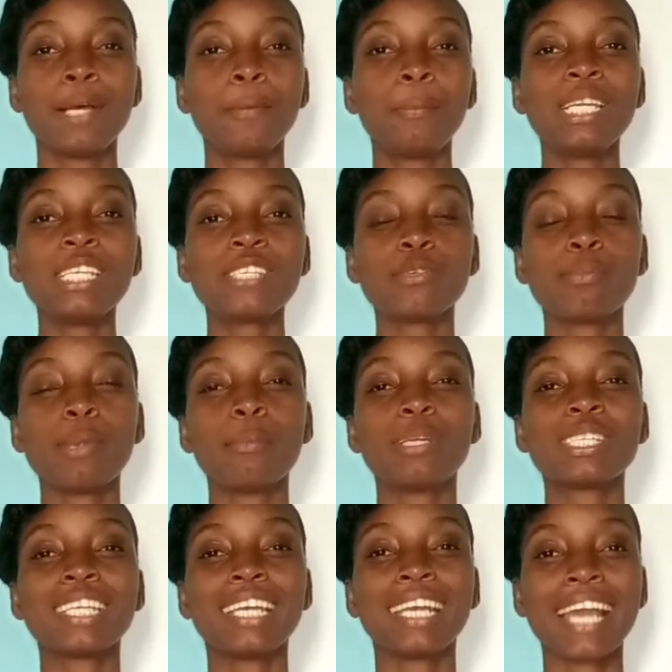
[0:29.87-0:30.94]
Please remember
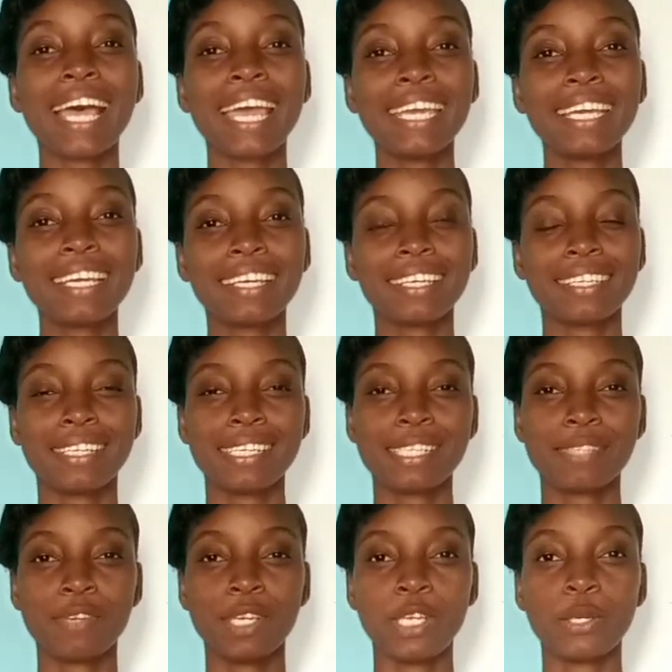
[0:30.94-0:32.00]
to like this
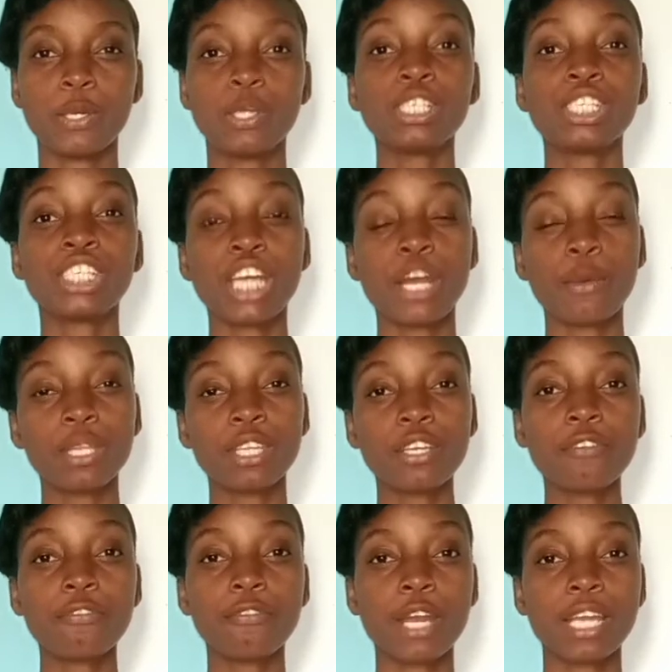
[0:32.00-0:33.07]
video, share with your
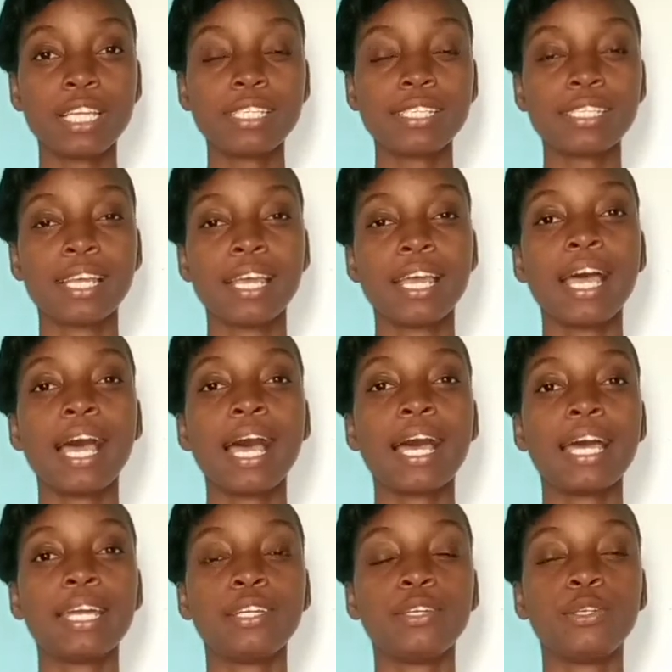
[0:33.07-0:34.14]
friends,
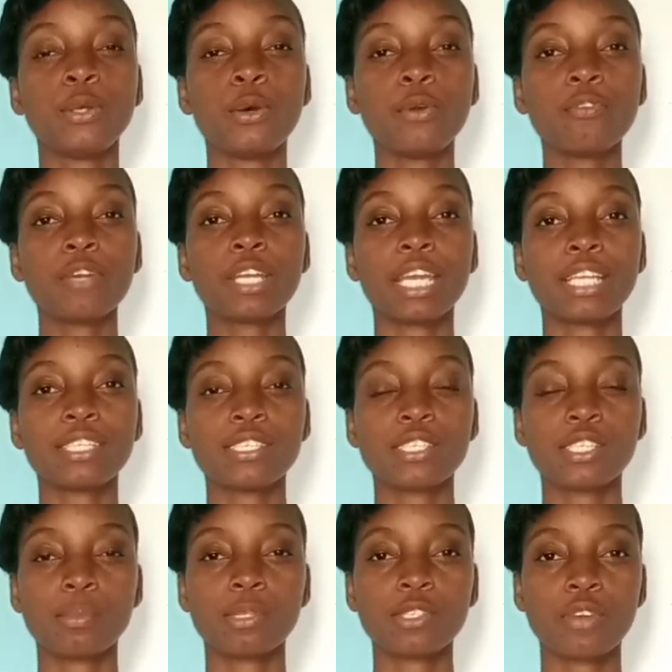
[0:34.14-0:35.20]
and don't forget to
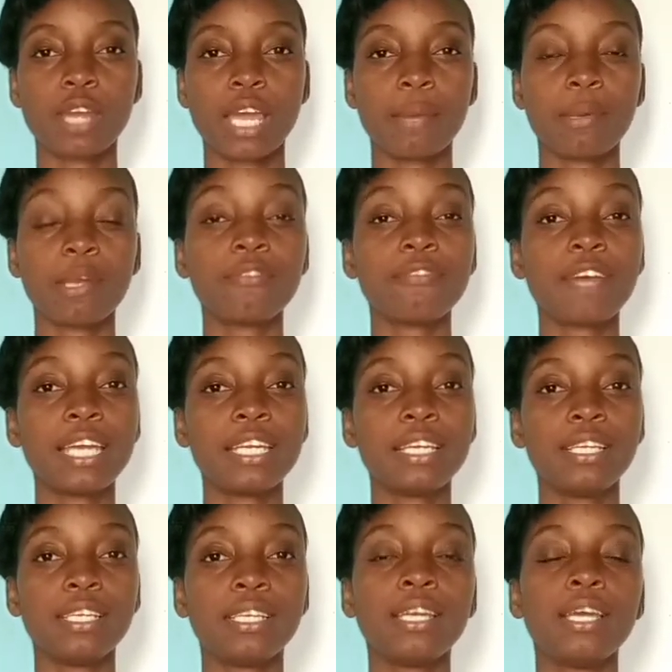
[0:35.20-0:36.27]
subscribe. And
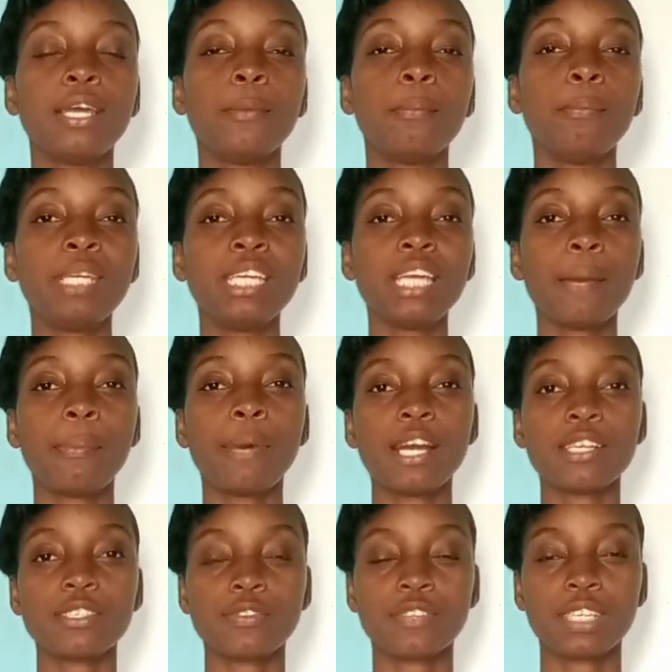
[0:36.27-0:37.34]
finally, be a
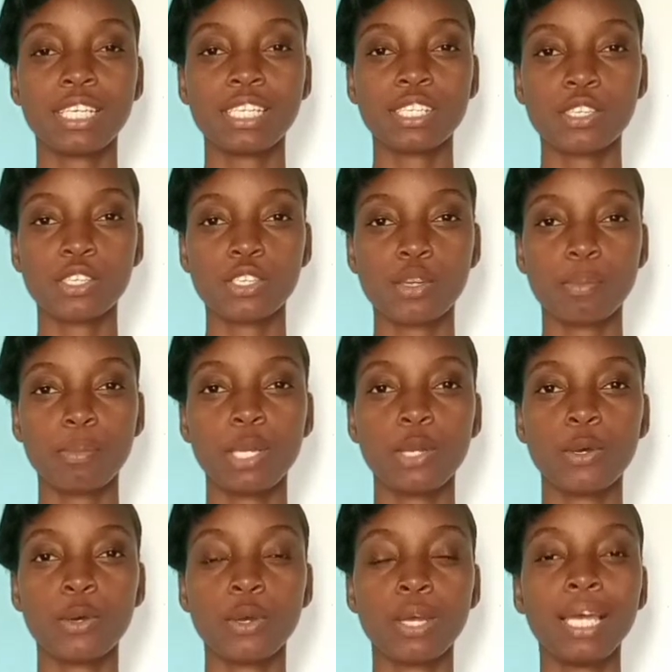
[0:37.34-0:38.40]
part of the discussion
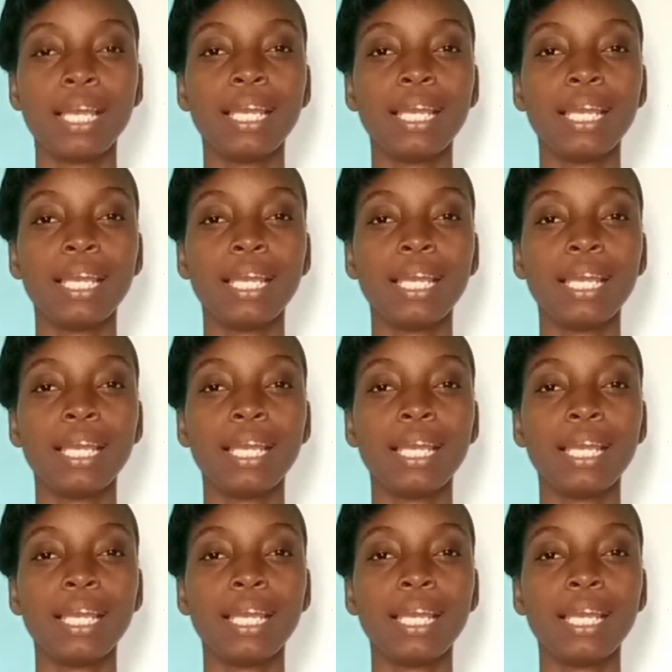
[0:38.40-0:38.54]
below.